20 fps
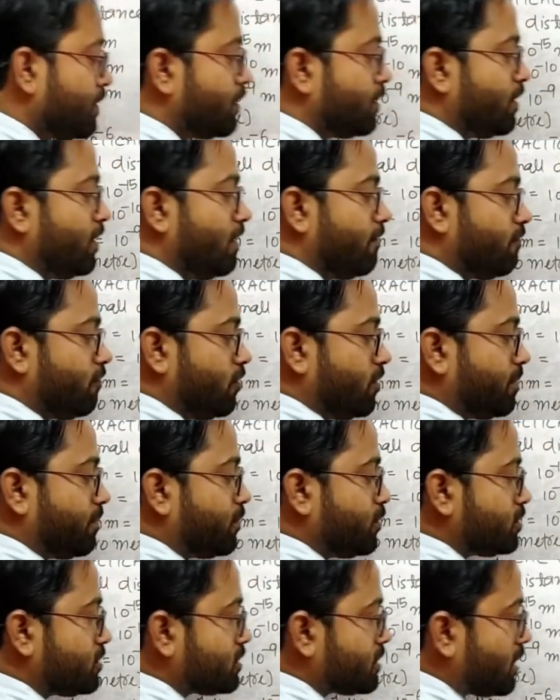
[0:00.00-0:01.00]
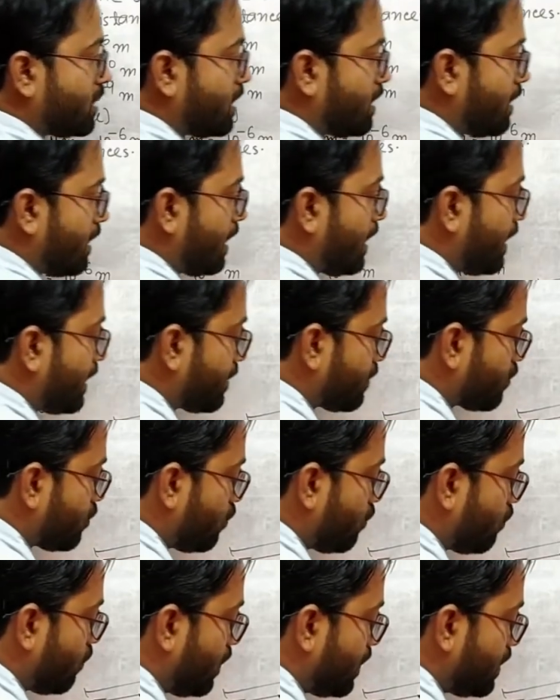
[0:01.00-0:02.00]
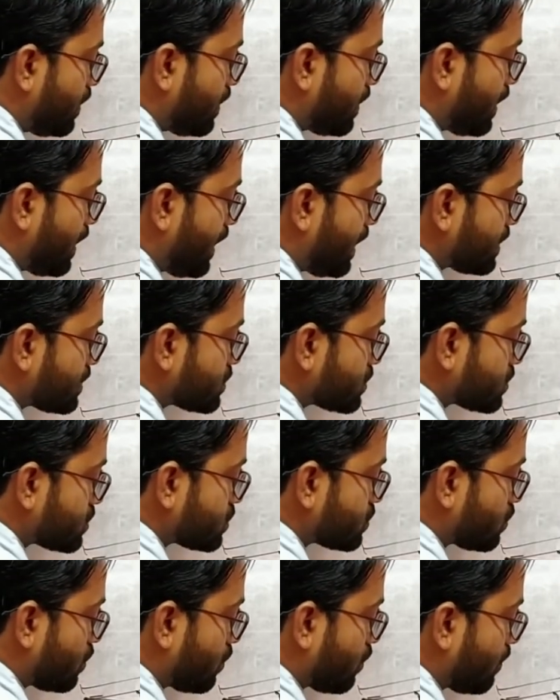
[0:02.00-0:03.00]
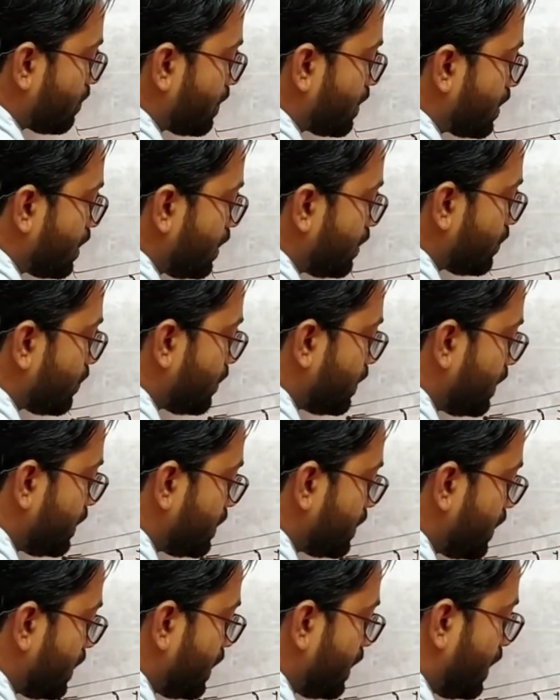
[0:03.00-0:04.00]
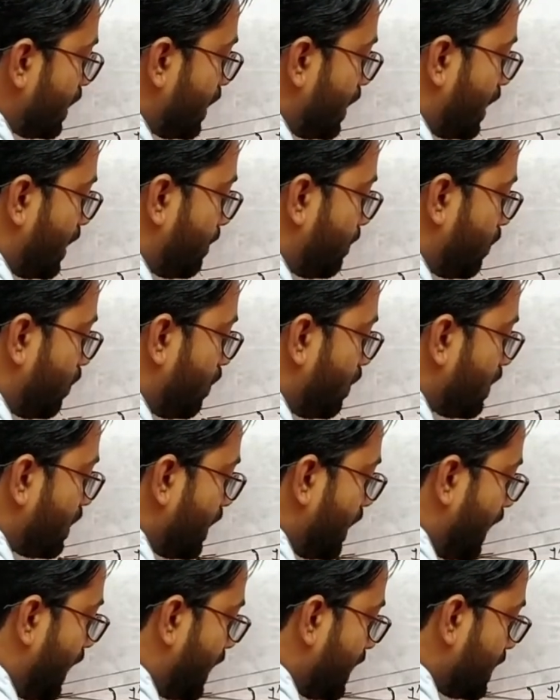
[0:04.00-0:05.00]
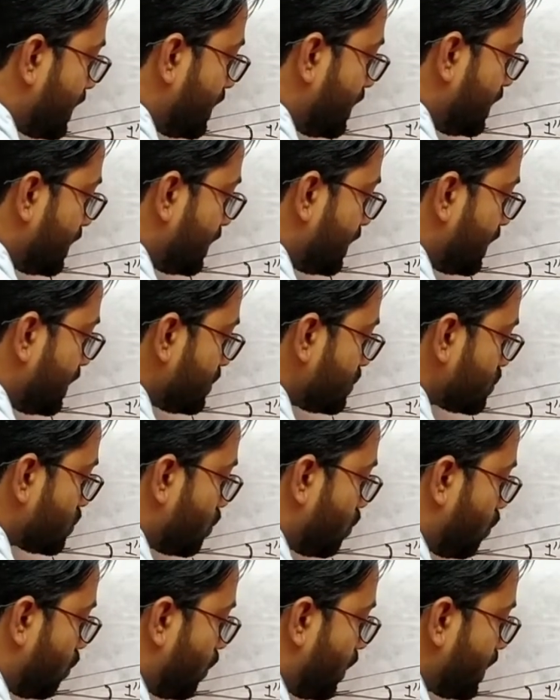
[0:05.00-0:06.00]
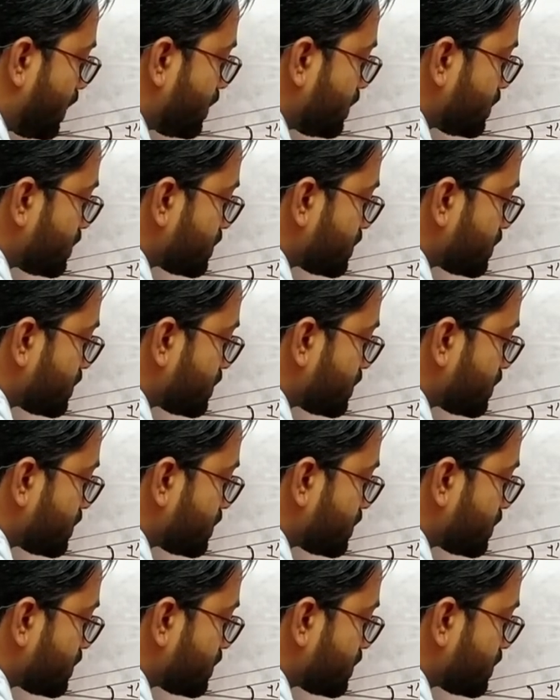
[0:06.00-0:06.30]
If you put arc, 1 astronomical unit upon angle is 1